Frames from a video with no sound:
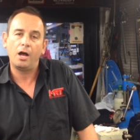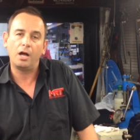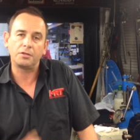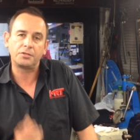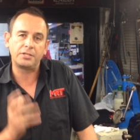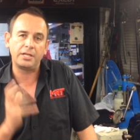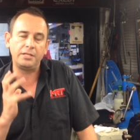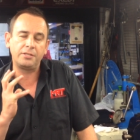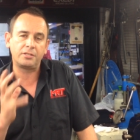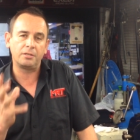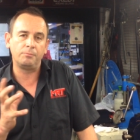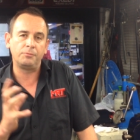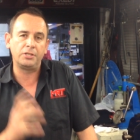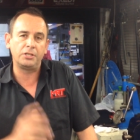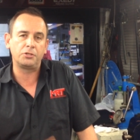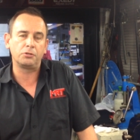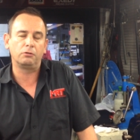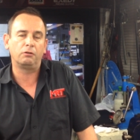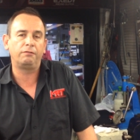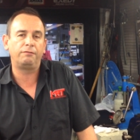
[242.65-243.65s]
I'll send some
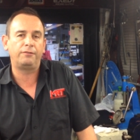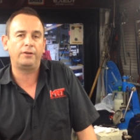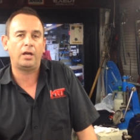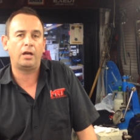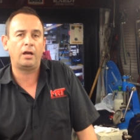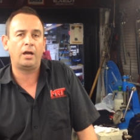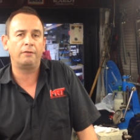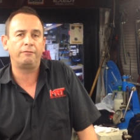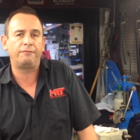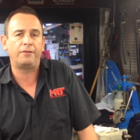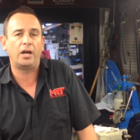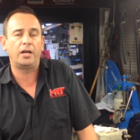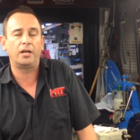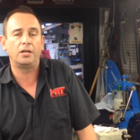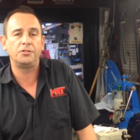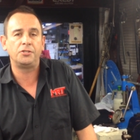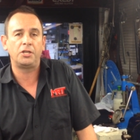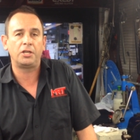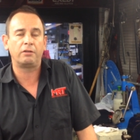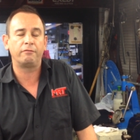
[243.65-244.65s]
digital uh,
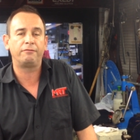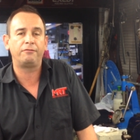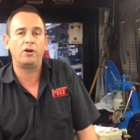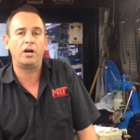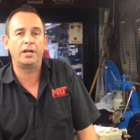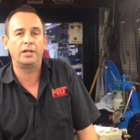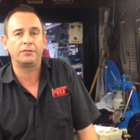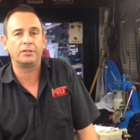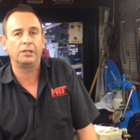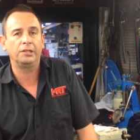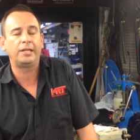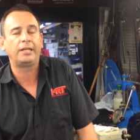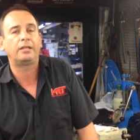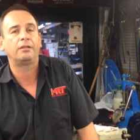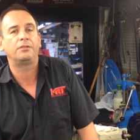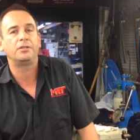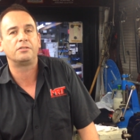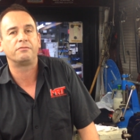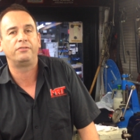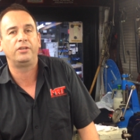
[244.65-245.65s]
photos that you can find at the link
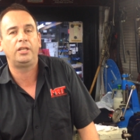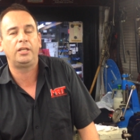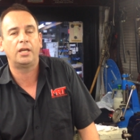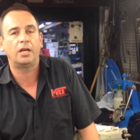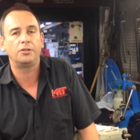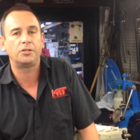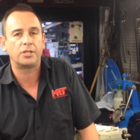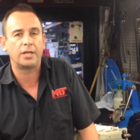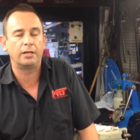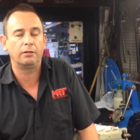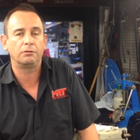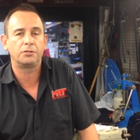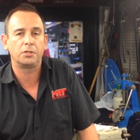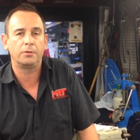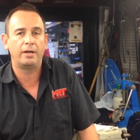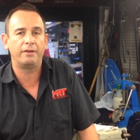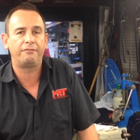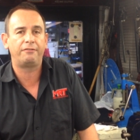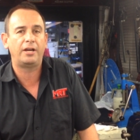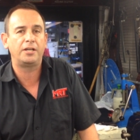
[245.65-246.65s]
of this video channel
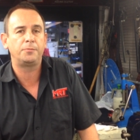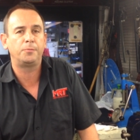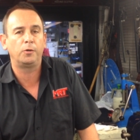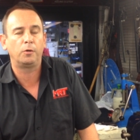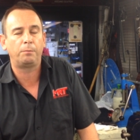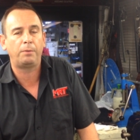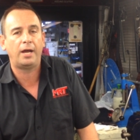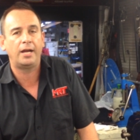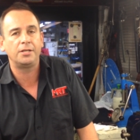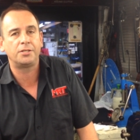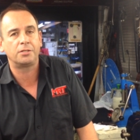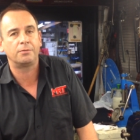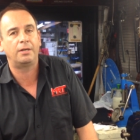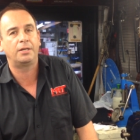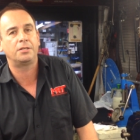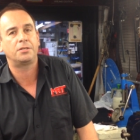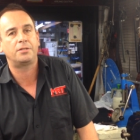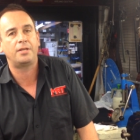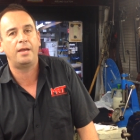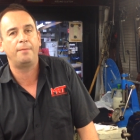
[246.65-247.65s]
to our Facebook page to
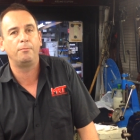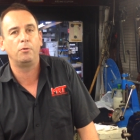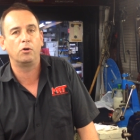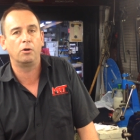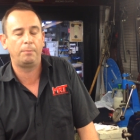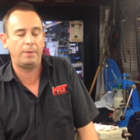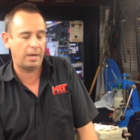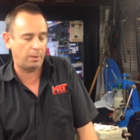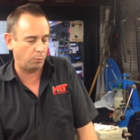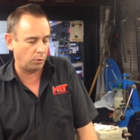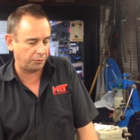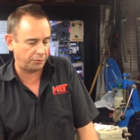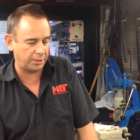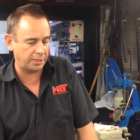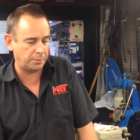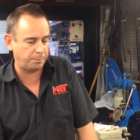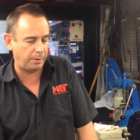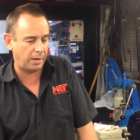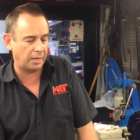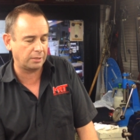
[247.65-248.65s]
understand more about what
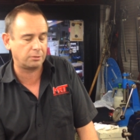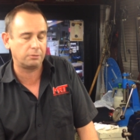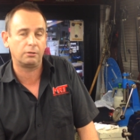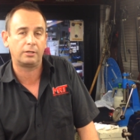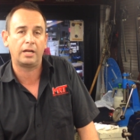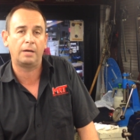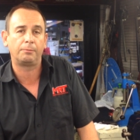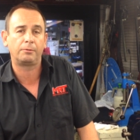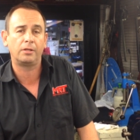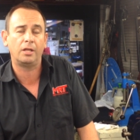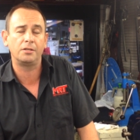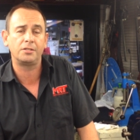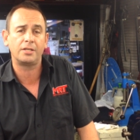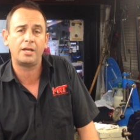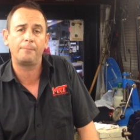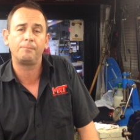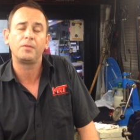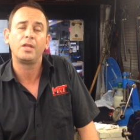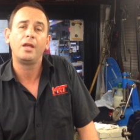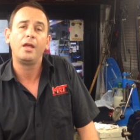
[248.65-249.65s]
these parts look up close
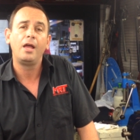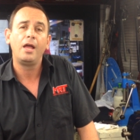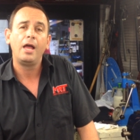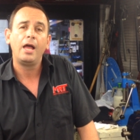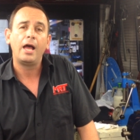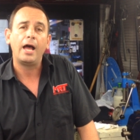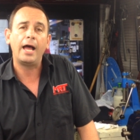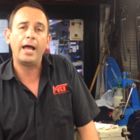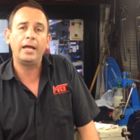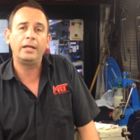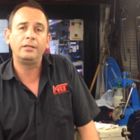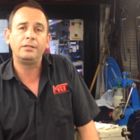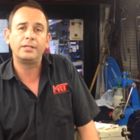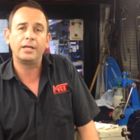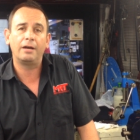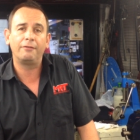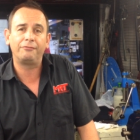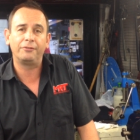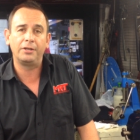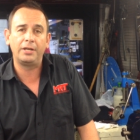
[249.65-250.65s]
up.
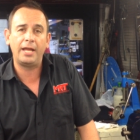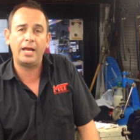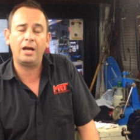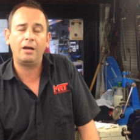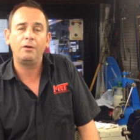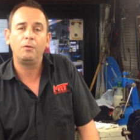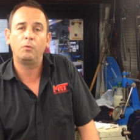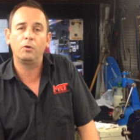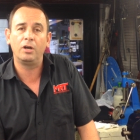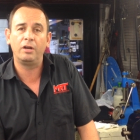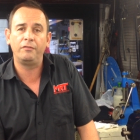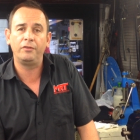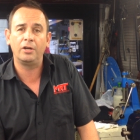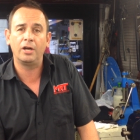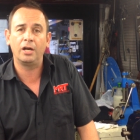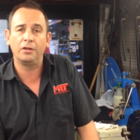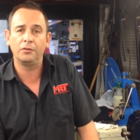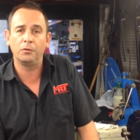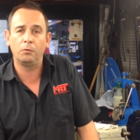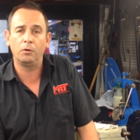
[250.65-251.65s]
And uh, for now, wherever
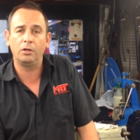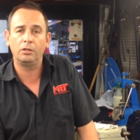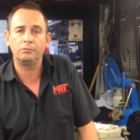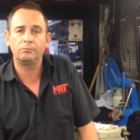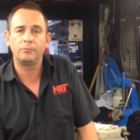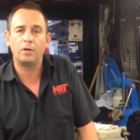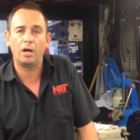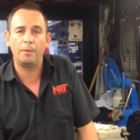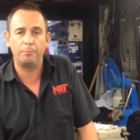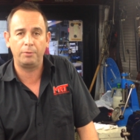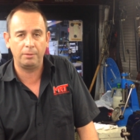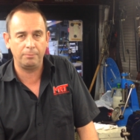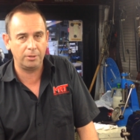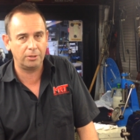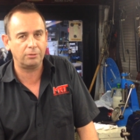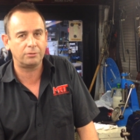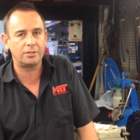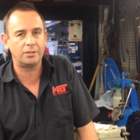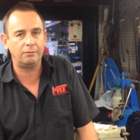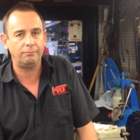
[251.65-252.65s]
you are in the world, I'm Brett
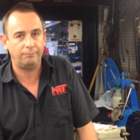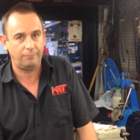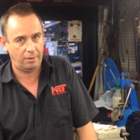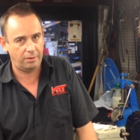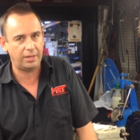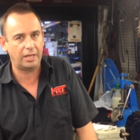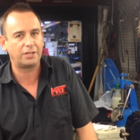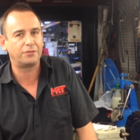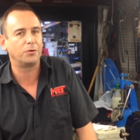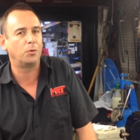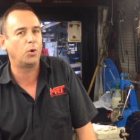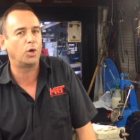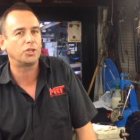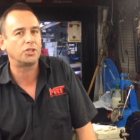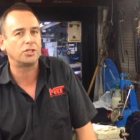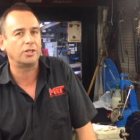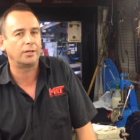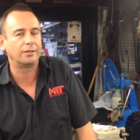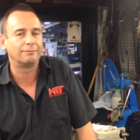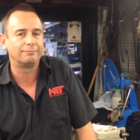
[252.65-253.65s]
Middleton. Thanks for
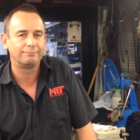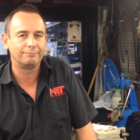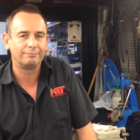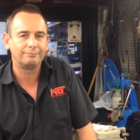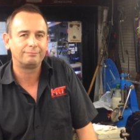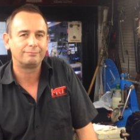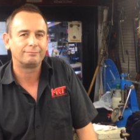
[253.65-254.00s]
watching.